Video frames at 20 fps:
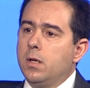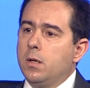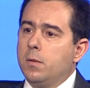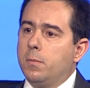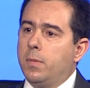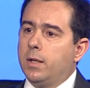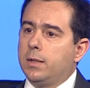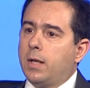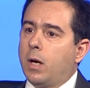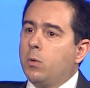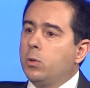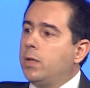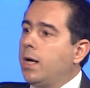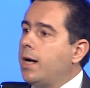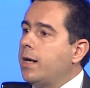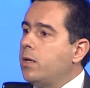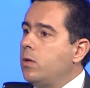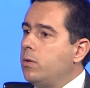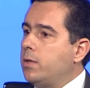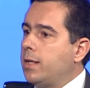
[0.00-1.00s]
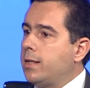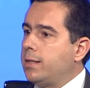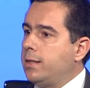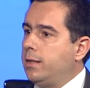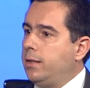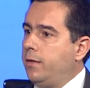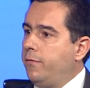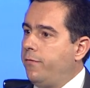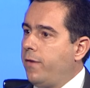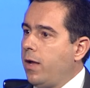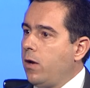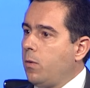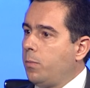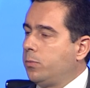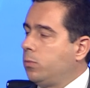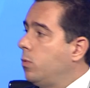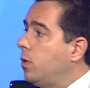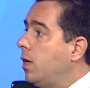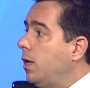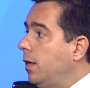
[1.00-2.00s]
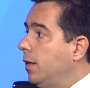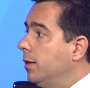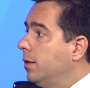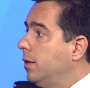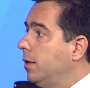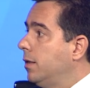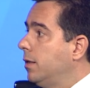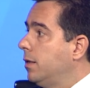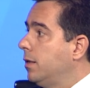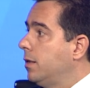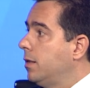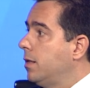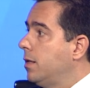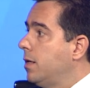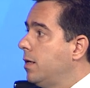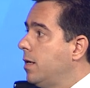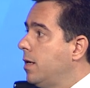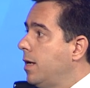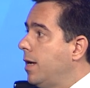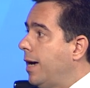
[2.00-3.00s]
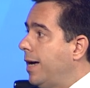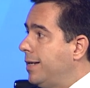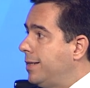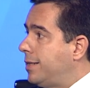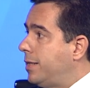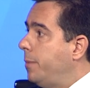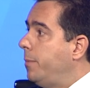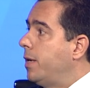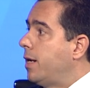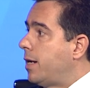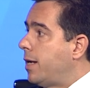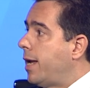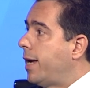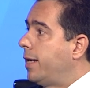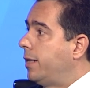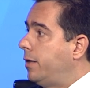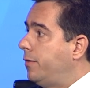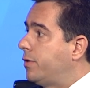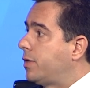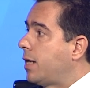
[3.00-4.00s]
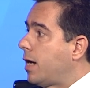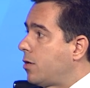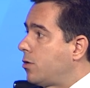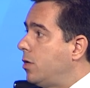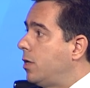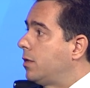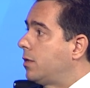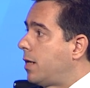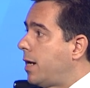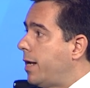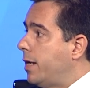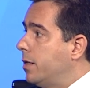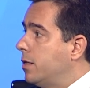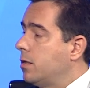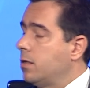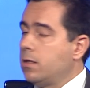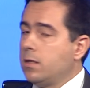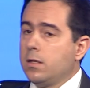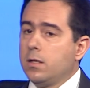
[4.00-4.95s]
But I would argue that the developed world has similar negative structural trends.